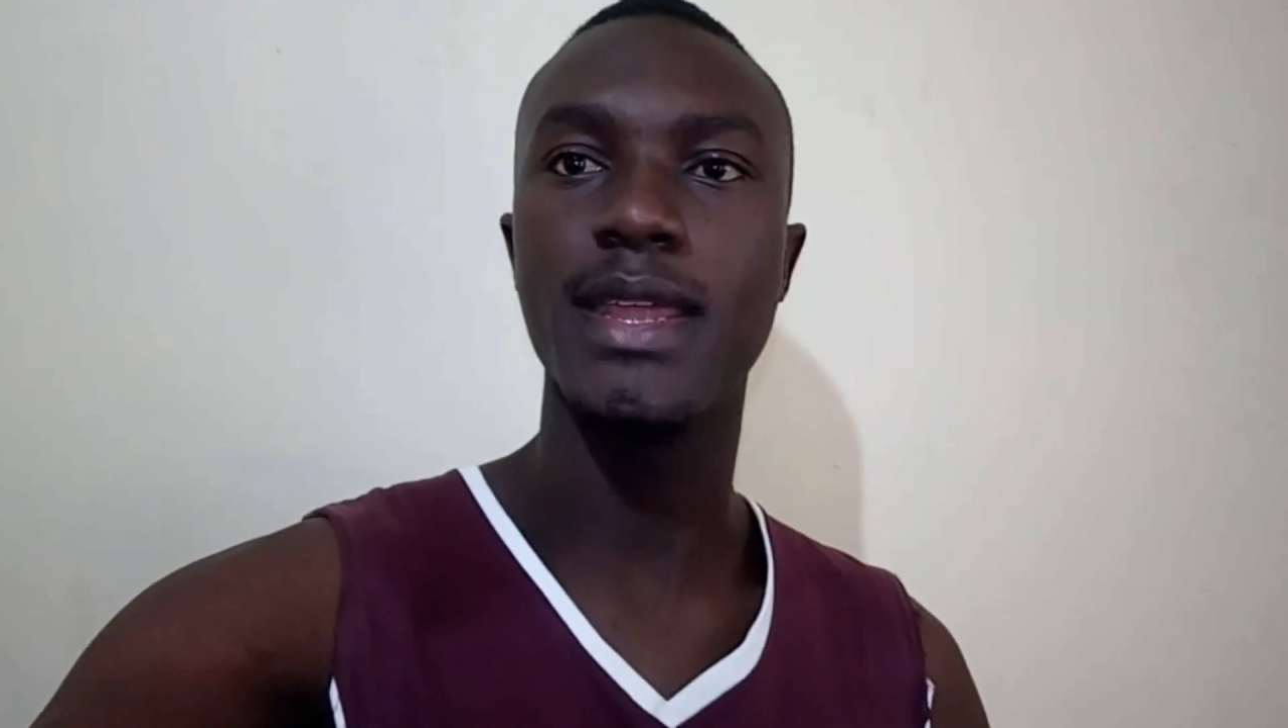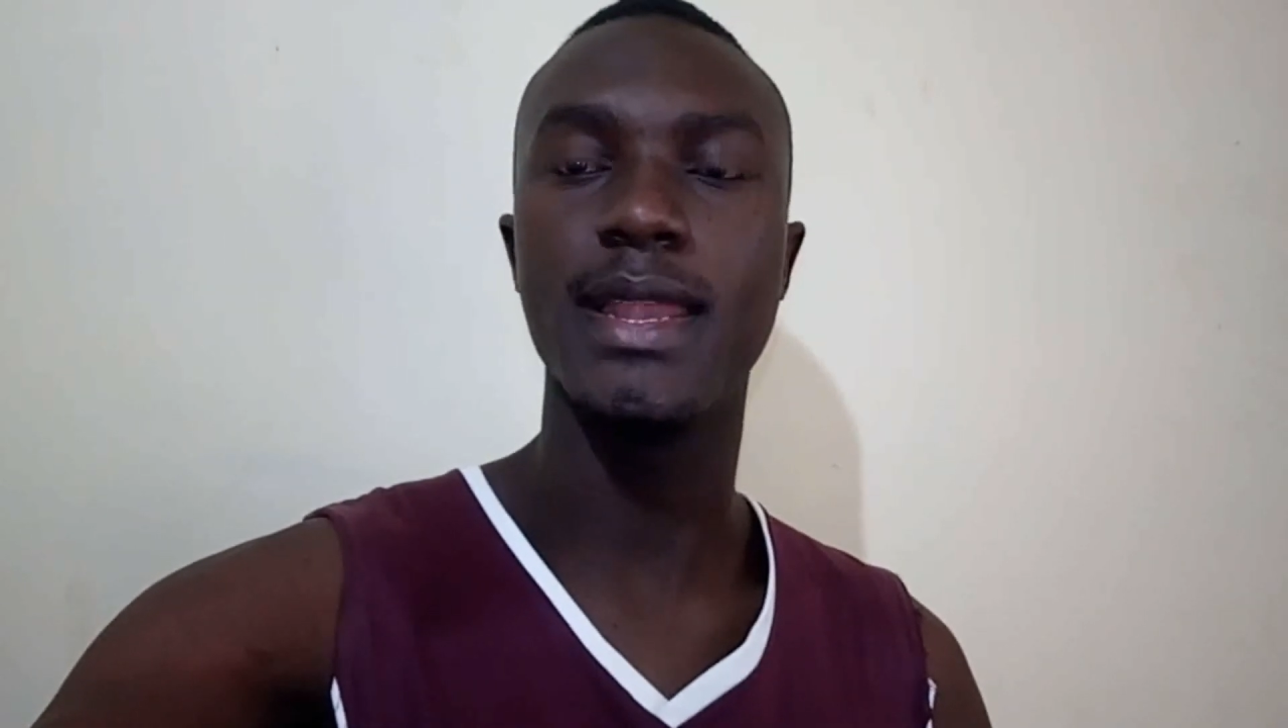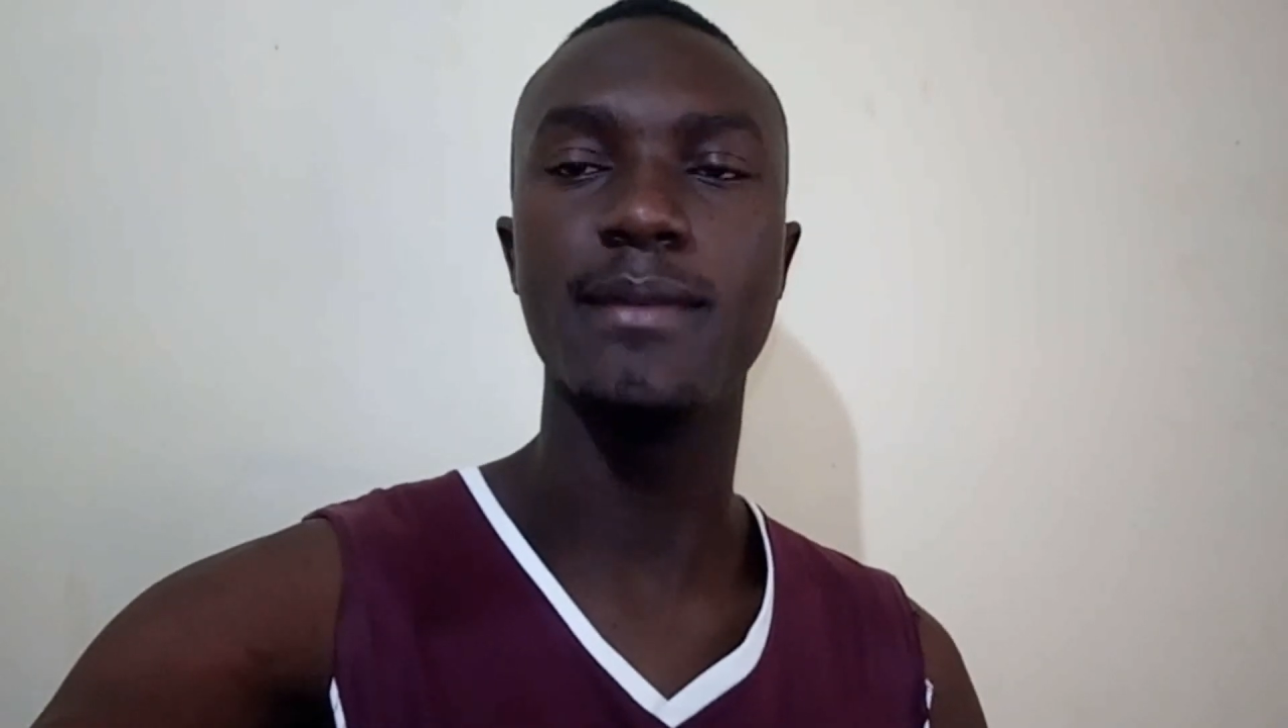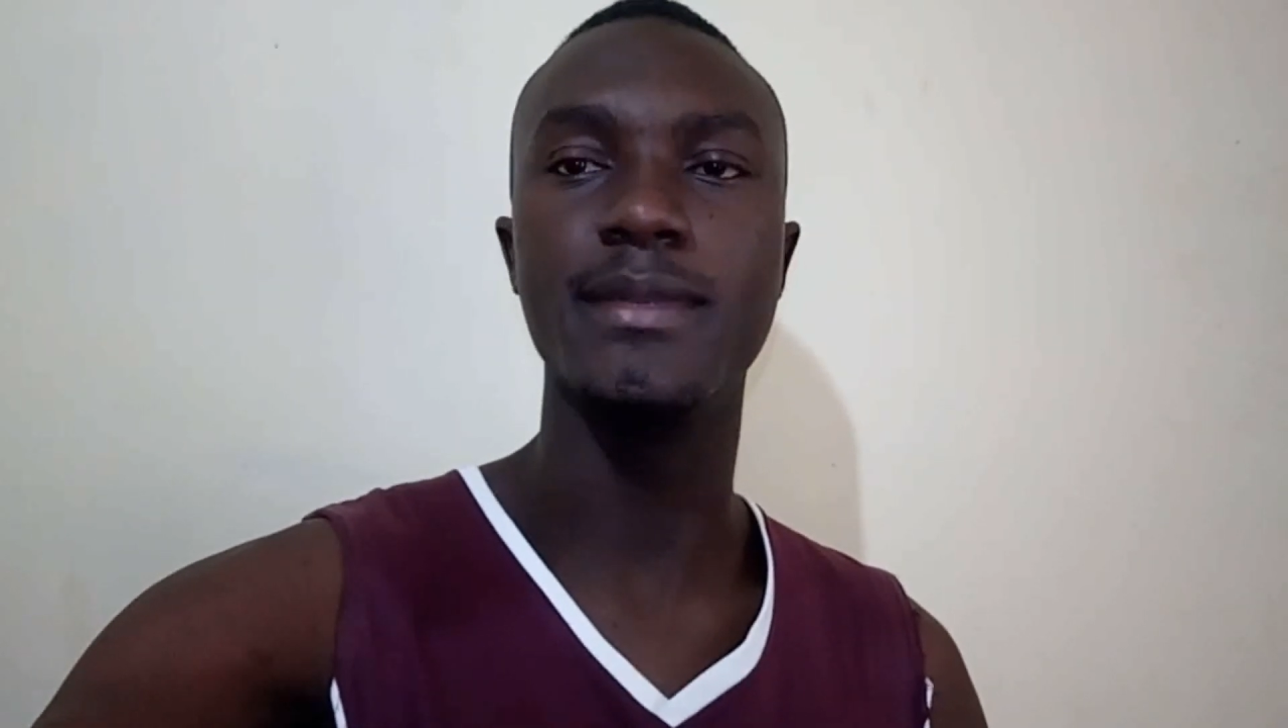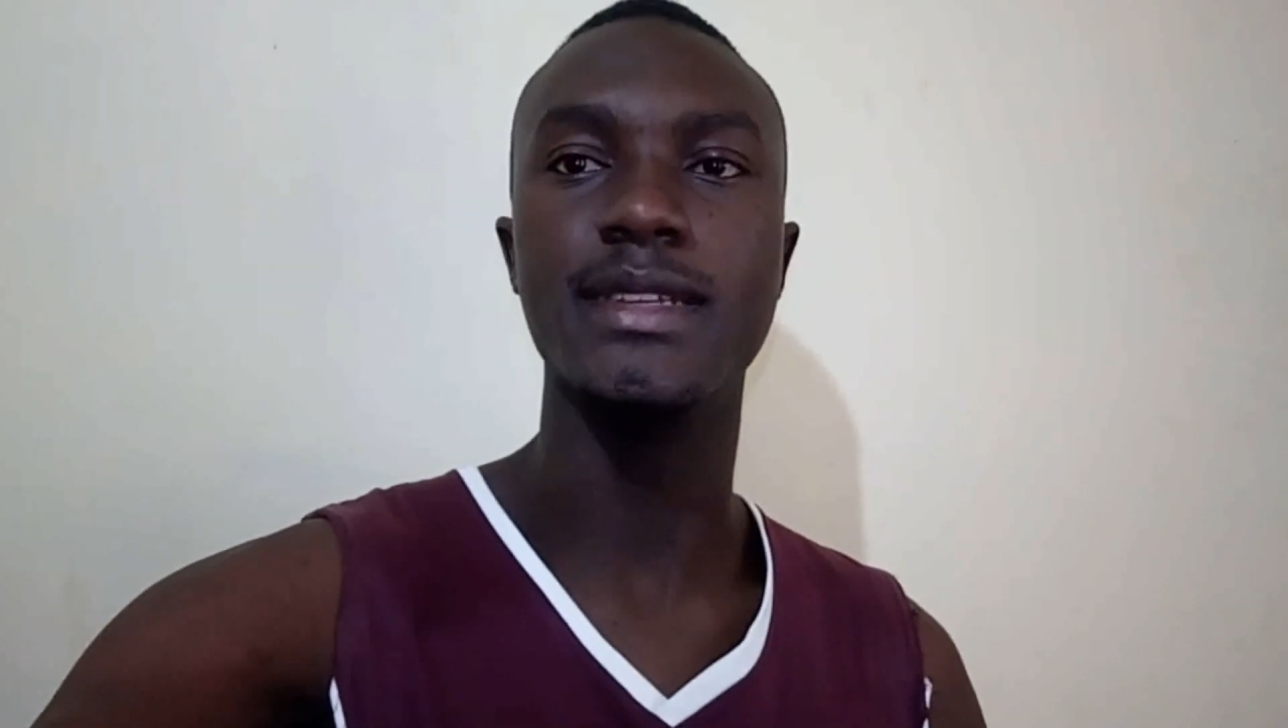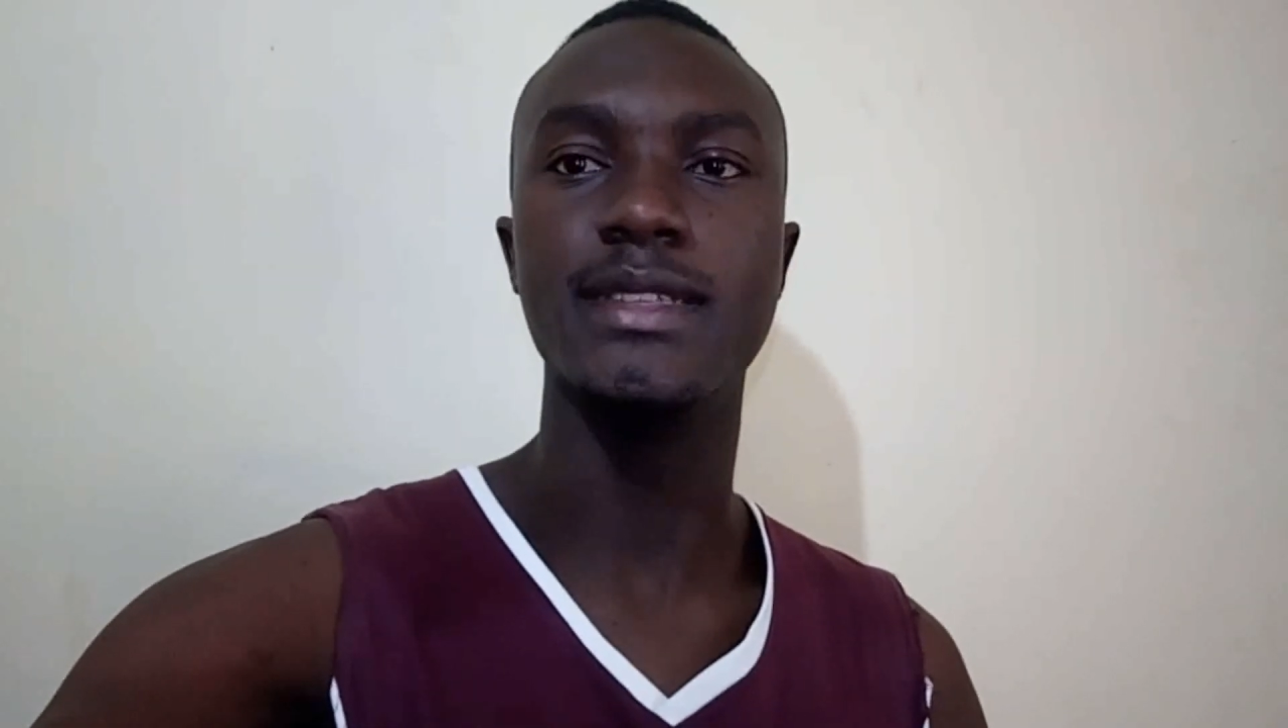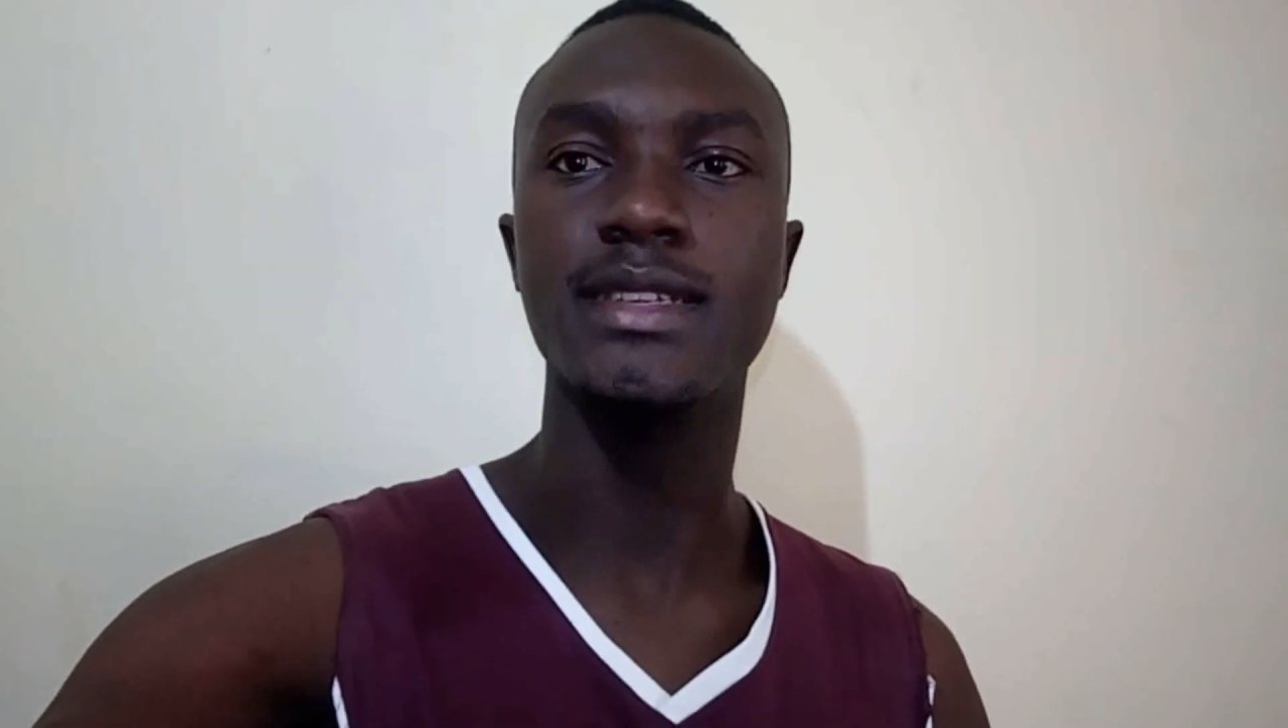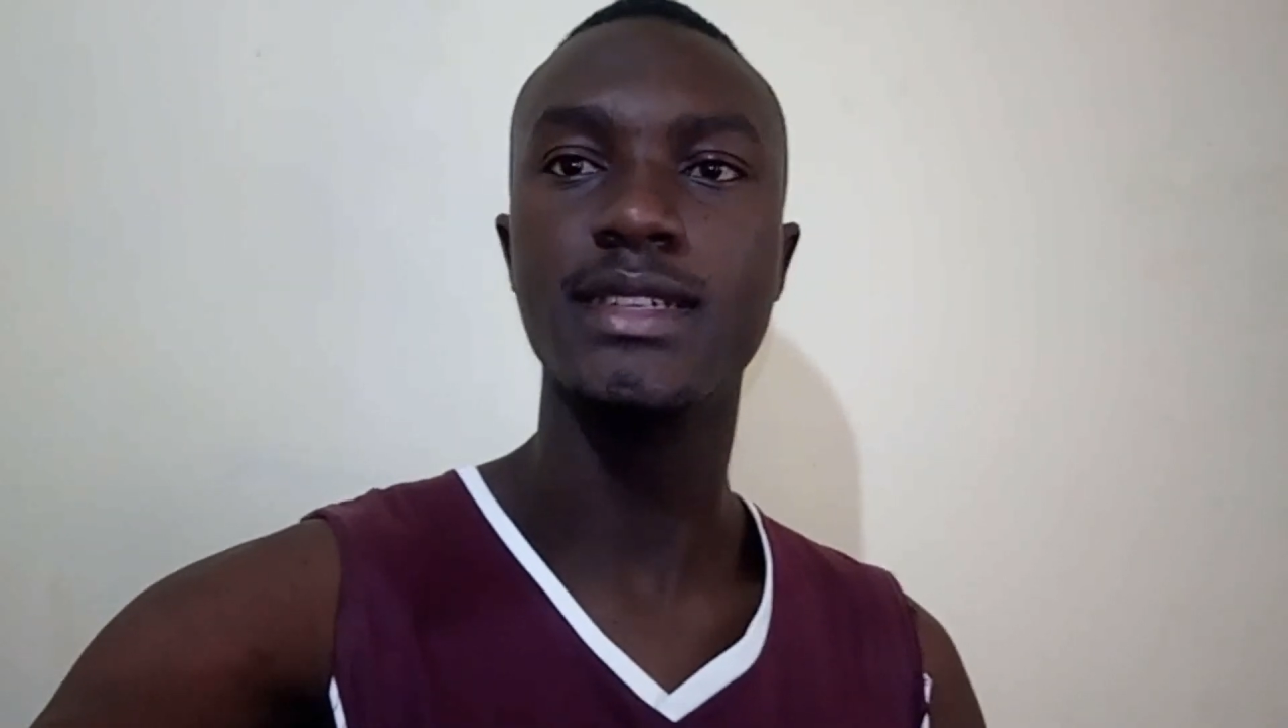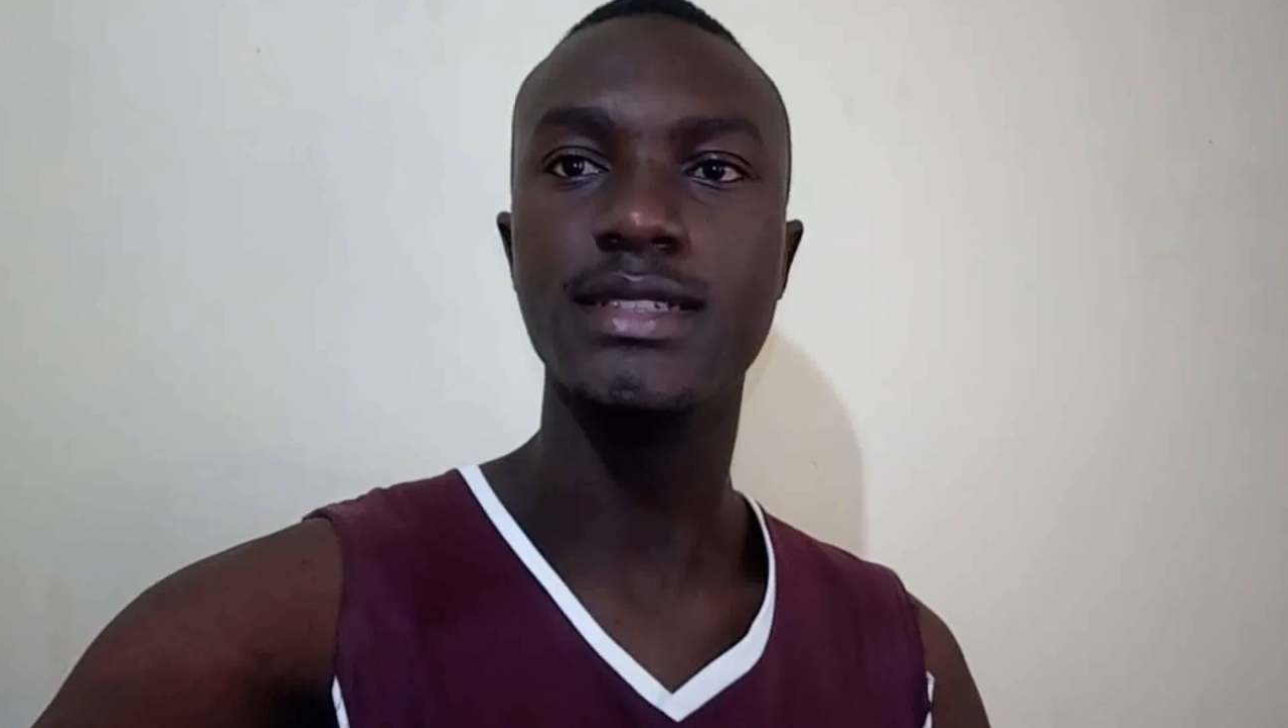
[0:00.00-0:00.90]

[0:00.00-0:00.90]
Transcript: daily update.